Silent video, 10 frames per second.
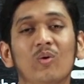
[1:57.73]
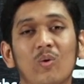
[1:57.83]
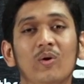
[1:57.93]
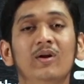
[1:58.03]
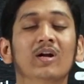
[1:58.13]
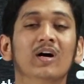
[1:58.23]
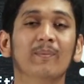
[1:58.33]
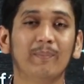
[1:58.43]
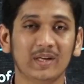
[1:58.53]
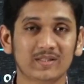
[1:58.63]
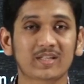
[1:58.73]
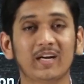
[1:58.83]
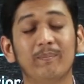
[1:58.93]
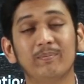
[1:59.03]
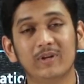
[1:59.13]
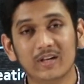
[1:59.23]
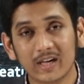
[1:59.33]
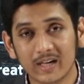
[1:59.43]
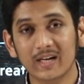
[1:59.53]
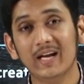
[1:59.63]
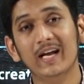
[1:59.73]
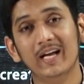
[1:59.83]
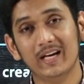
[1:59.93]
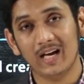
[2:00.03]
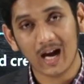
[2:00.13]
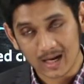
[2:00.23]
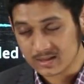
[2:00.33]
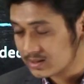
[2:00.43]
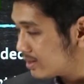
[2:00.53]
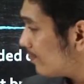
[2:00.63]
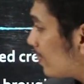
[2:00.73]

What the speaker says: own prescribed areas.